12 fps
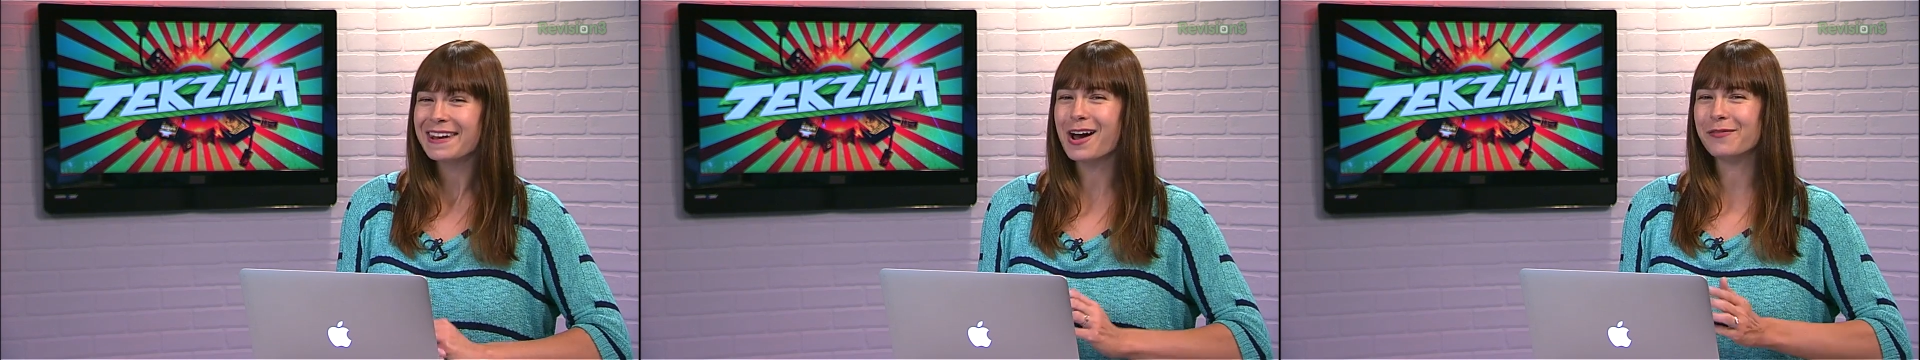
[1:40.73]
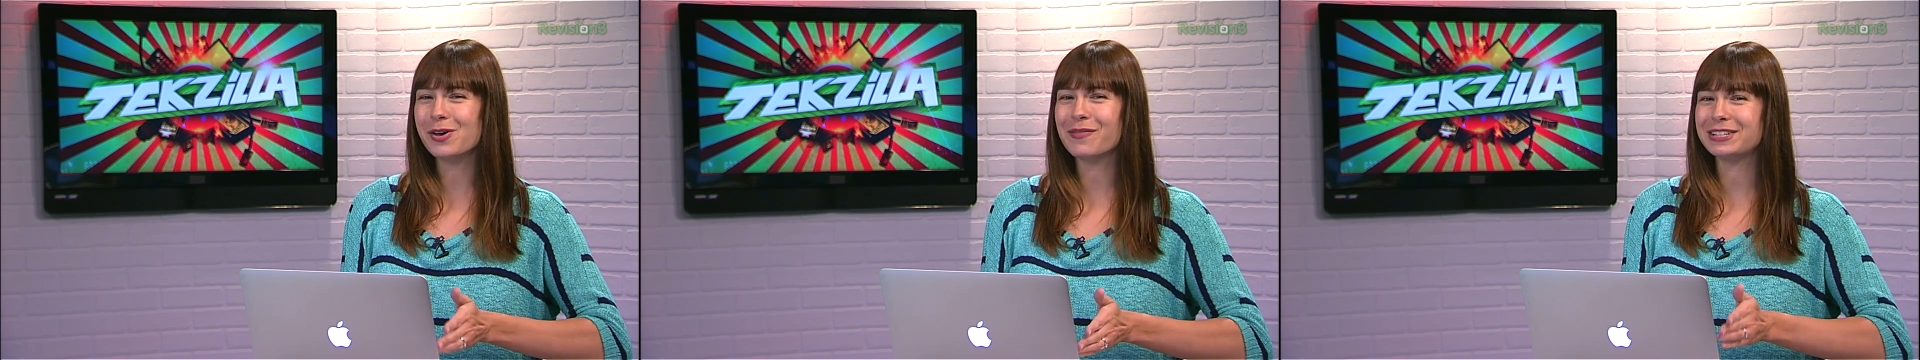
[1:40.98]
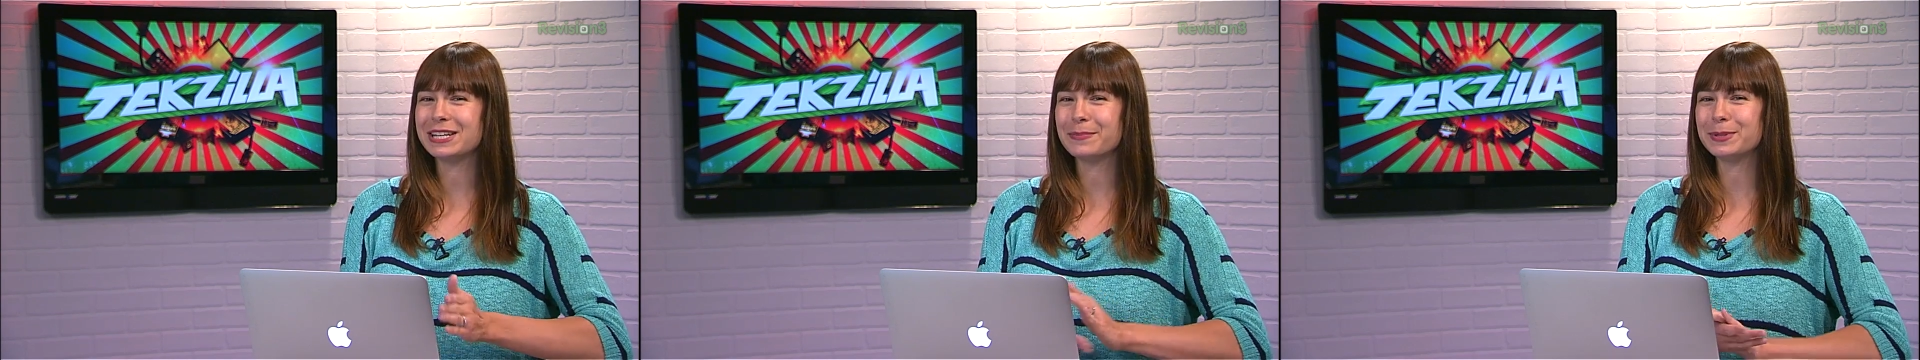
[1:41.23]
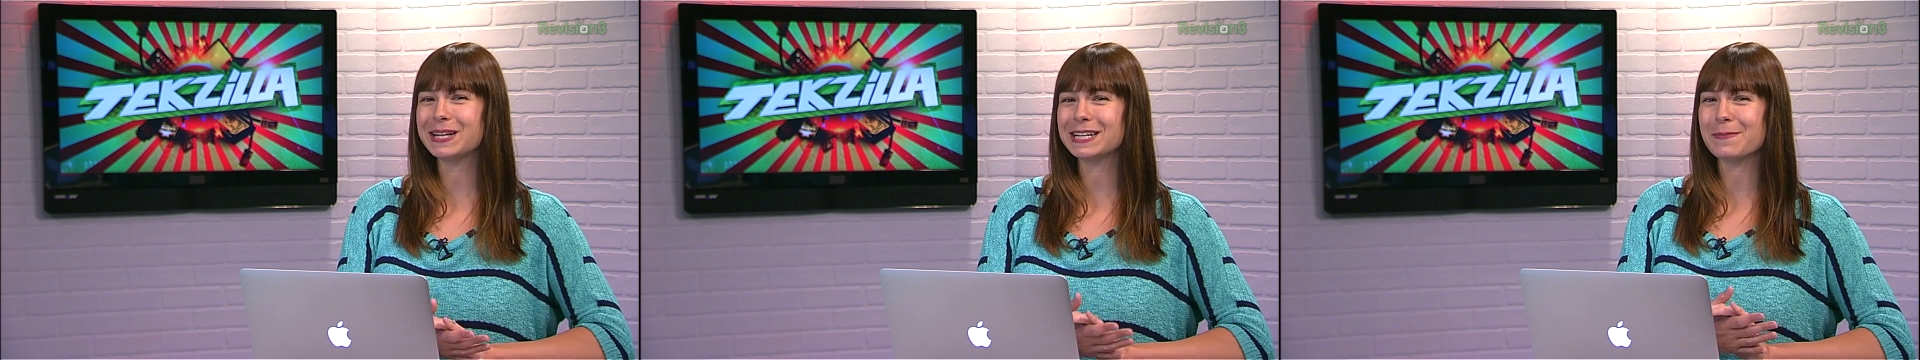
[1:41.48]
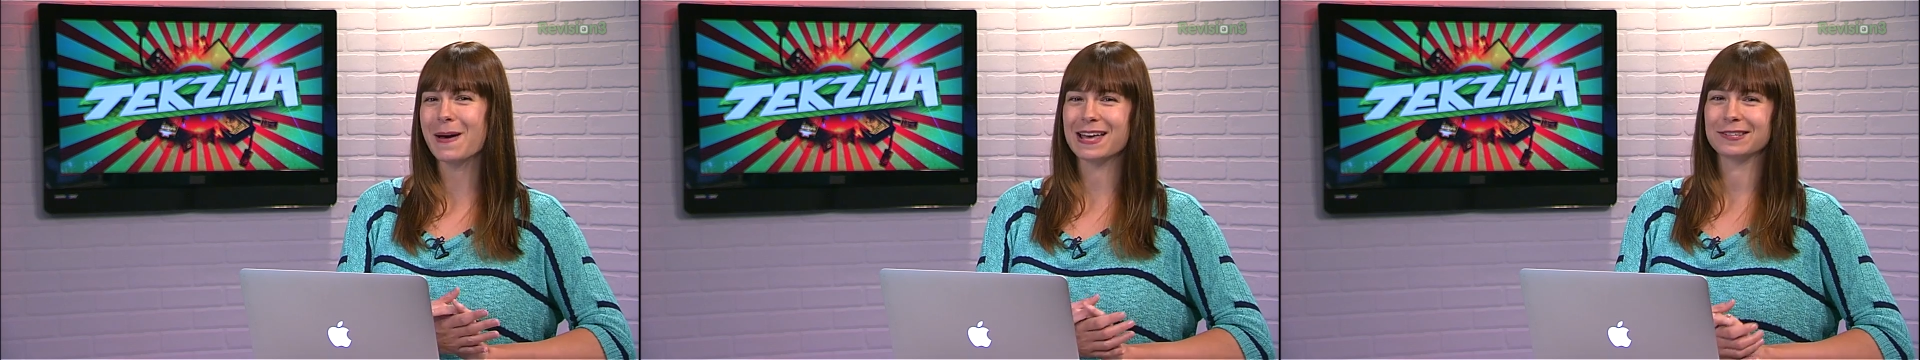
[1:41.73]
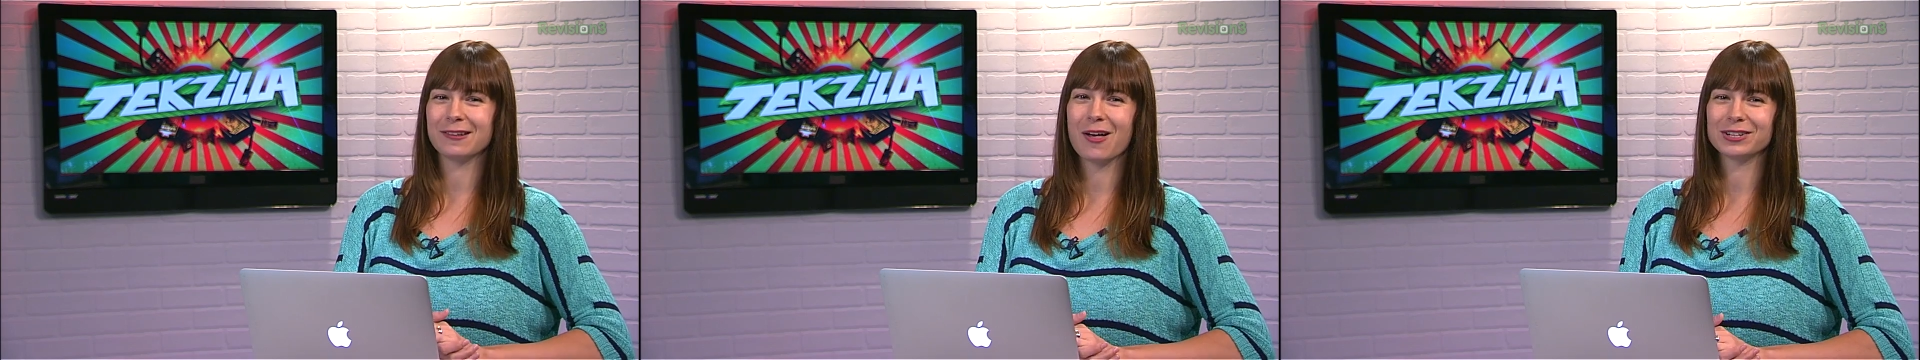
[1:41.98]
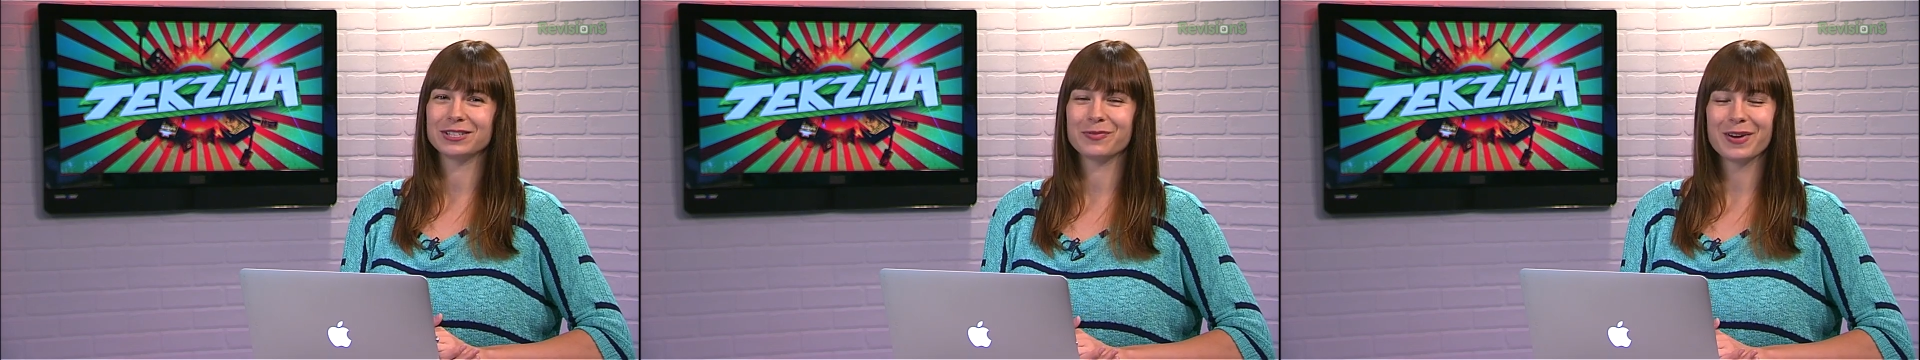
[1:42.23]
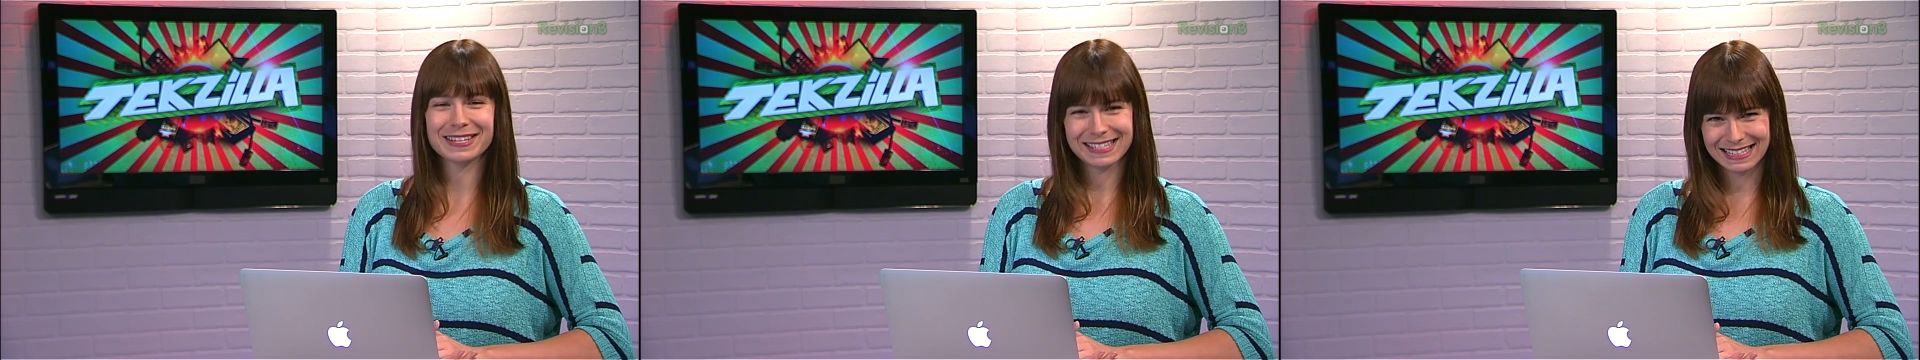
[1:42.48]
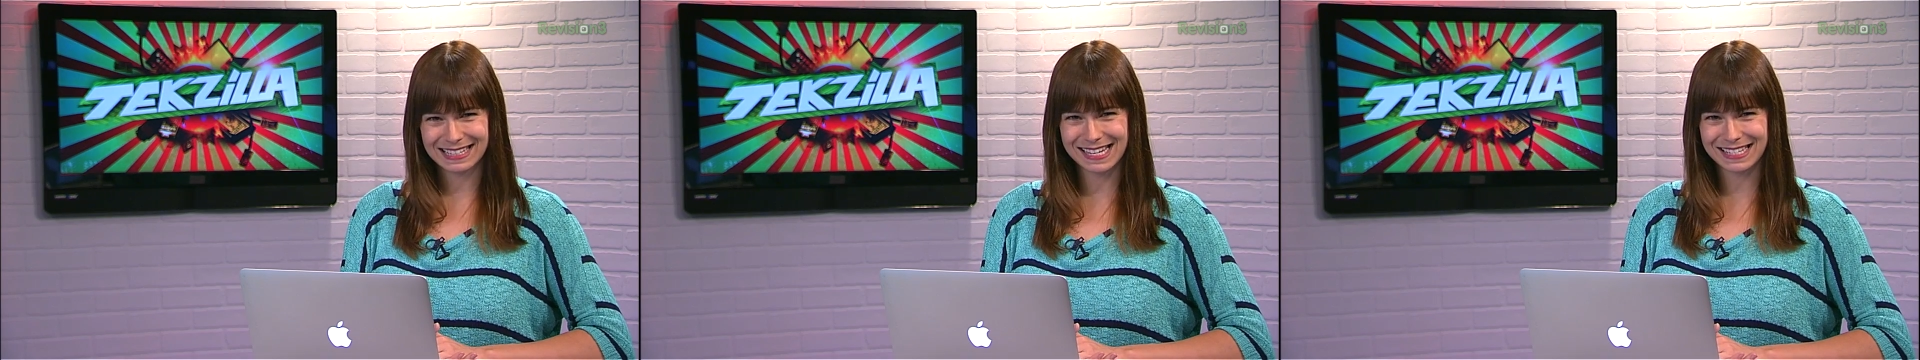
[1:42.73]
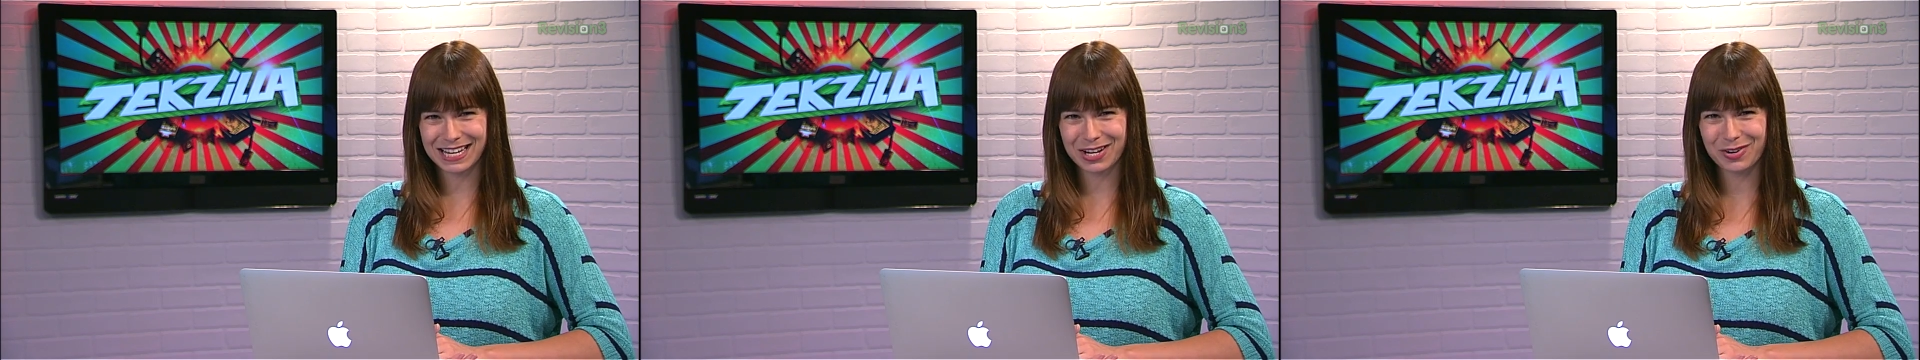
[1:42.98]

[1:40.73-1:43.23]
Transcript: Now, if you have a tip you'd like to pass along to the rest of the TC